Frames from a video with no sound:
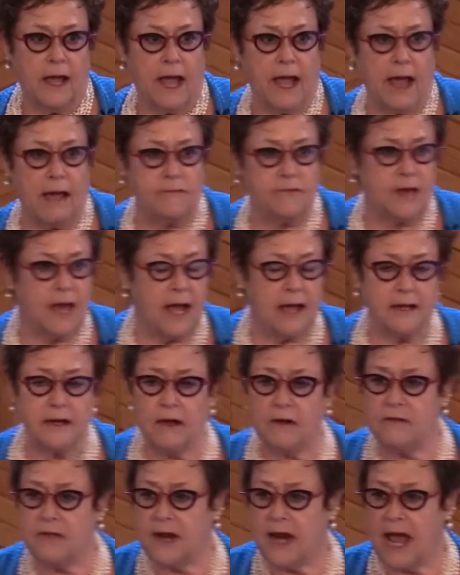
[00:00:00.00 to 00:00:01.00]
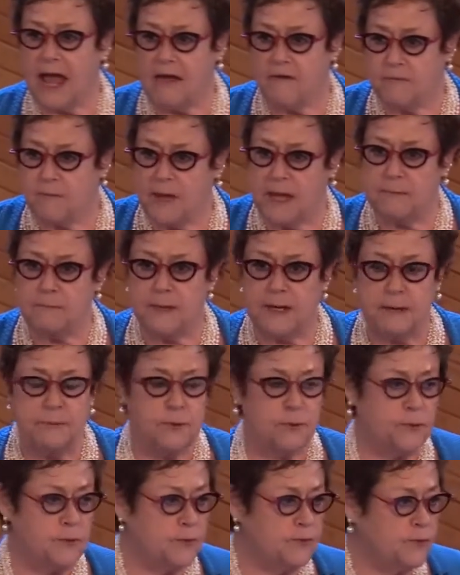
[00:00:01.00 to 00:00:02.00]
I know that I have met
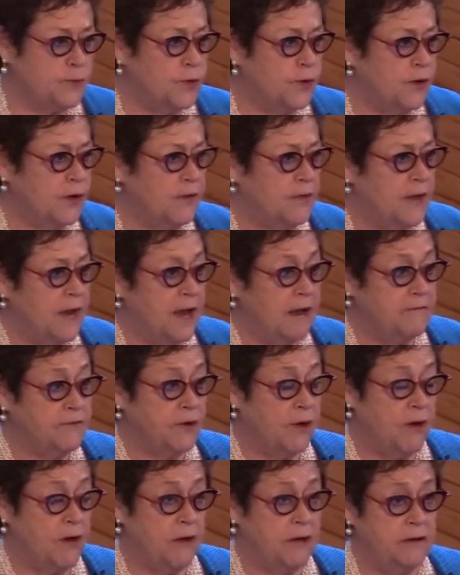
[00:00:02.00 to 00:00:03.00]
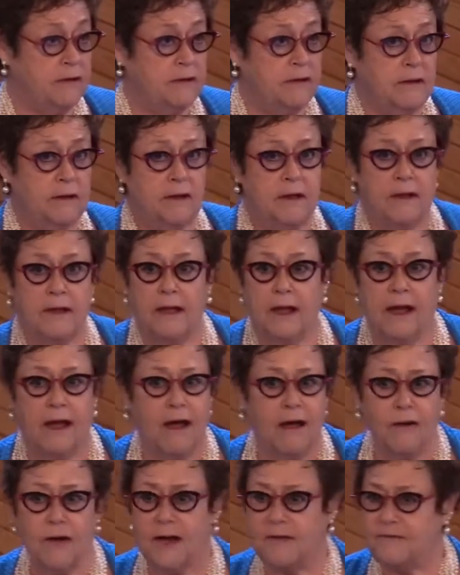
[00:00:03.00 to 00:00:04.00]
people before that I've gone,
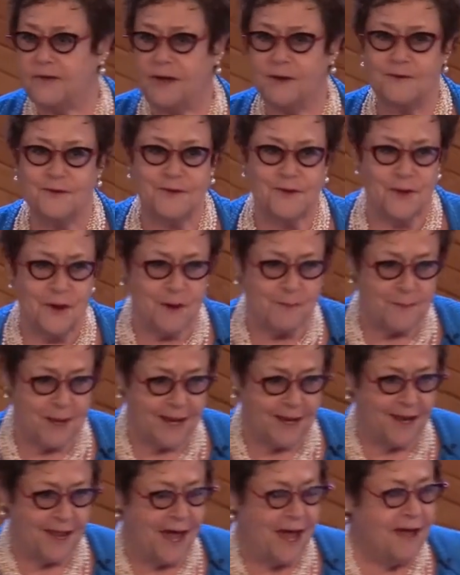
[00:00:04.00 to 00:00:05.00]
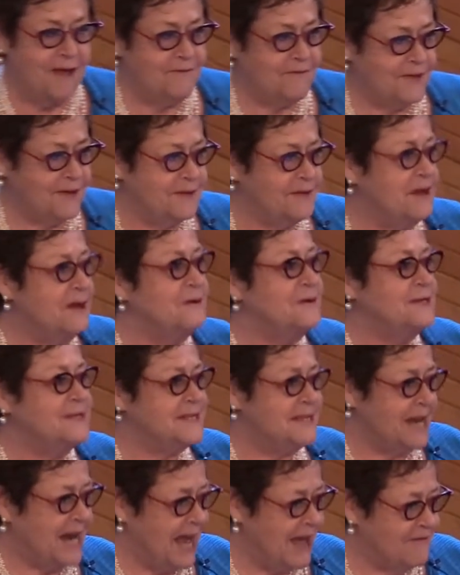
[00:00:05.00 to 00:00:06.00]
oh, I've known you all my life, and those
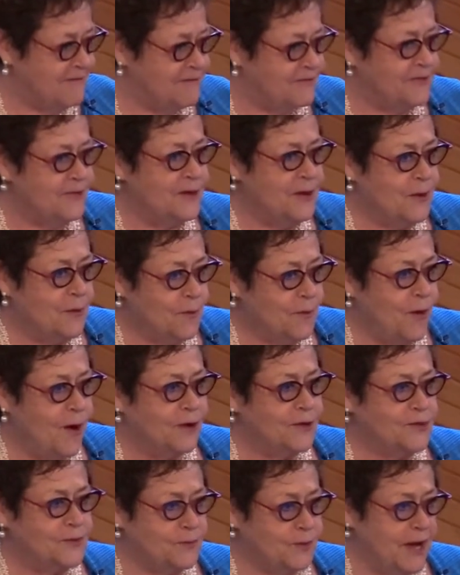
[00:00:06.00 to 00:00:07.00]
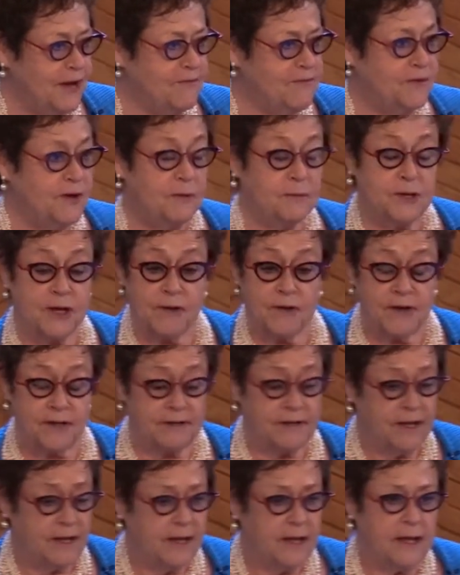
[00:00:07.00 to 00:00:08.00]
that I've walked away from going,
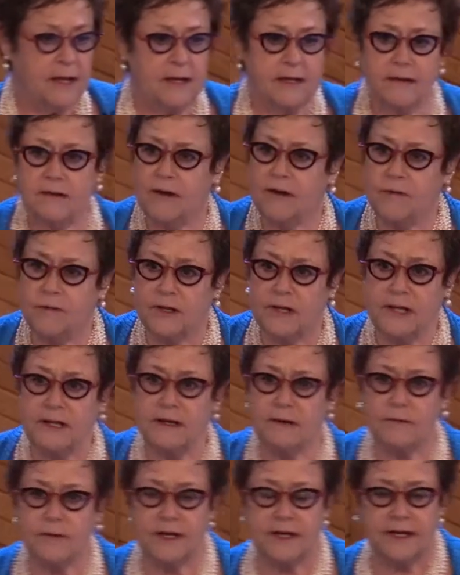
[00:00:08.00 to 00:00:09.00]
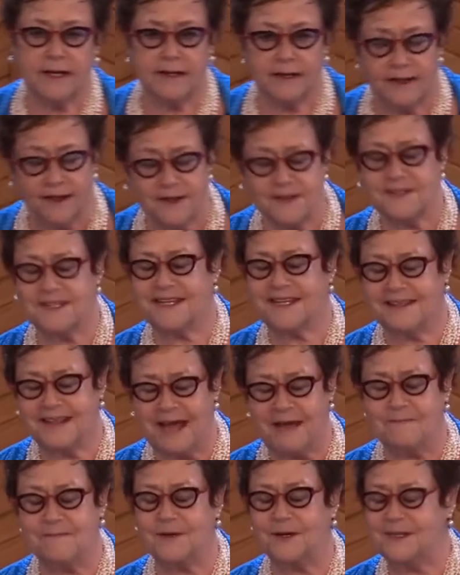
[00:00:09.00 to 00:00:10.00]
I really don't want to get close to
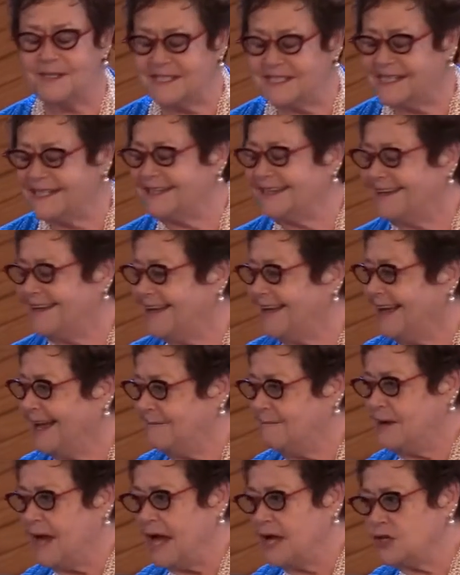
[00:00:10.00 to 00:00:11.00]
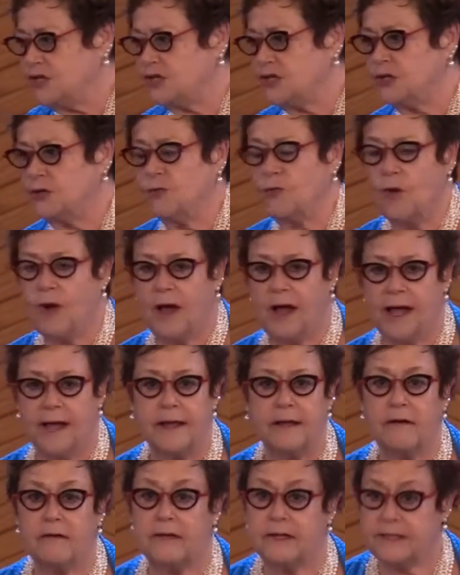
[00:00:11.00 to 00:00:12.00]
that person. Not sure
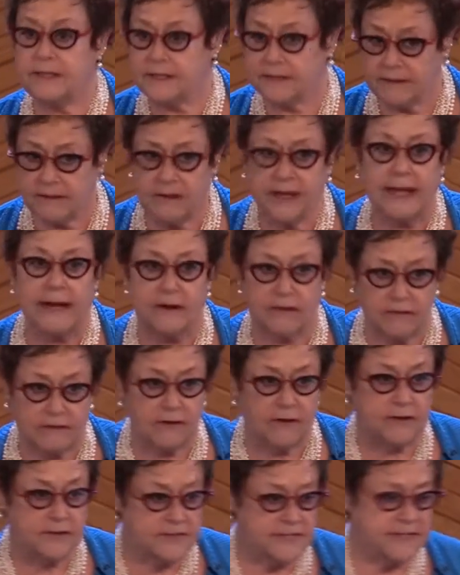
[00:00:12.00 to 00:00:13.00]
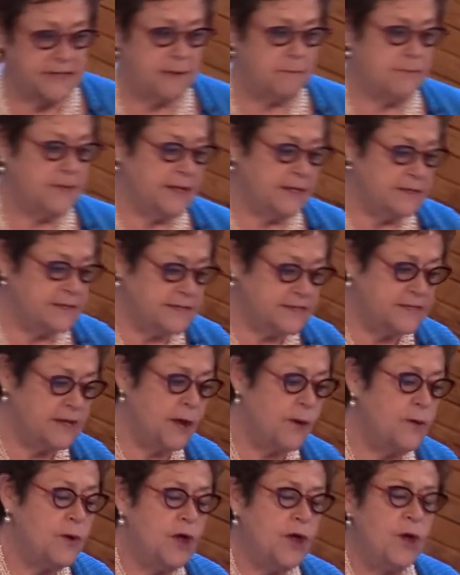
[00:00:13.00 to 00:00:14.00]
why, only to later learn something.
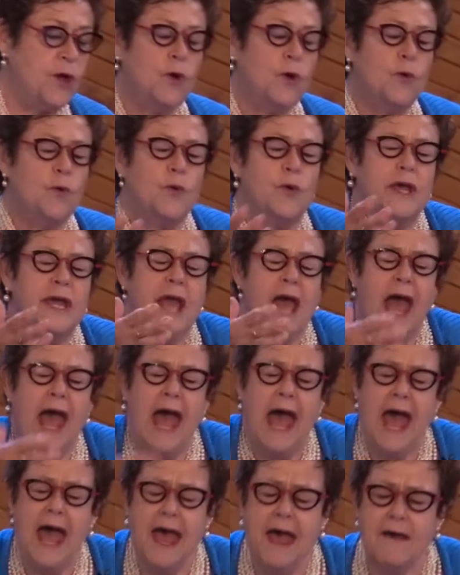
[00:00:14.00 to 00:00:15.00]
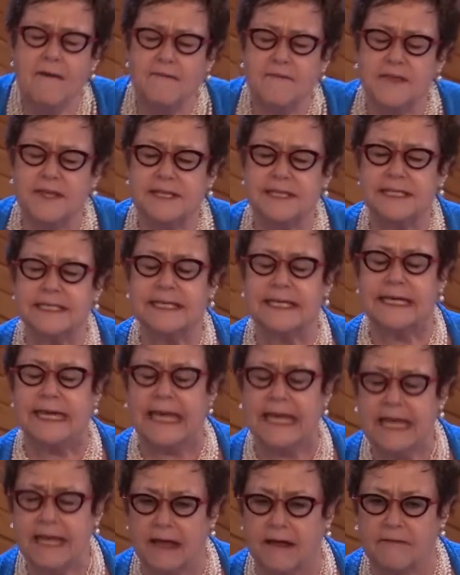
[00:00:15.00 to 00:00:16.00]
So we have this
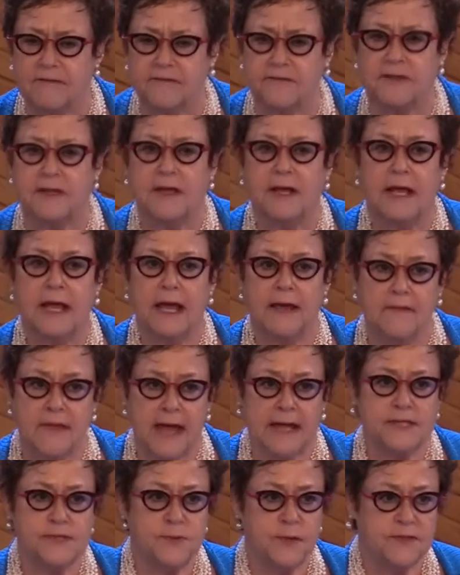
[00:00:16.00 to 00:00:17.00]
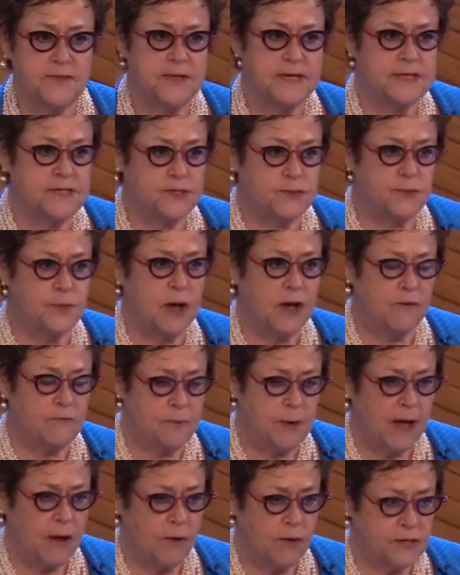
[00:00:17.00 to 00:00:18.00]
gift, and that's what these 12
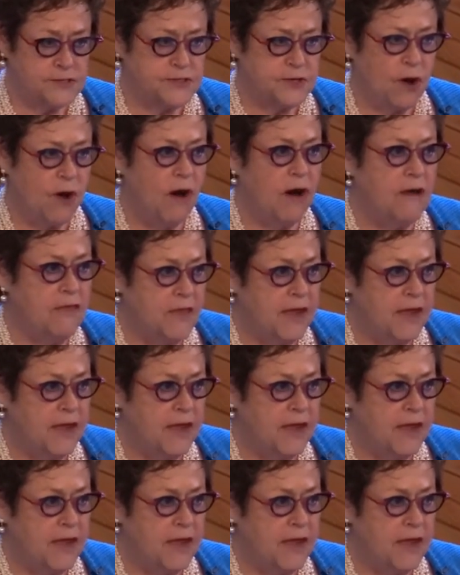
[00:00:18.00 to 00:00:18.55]
powers are.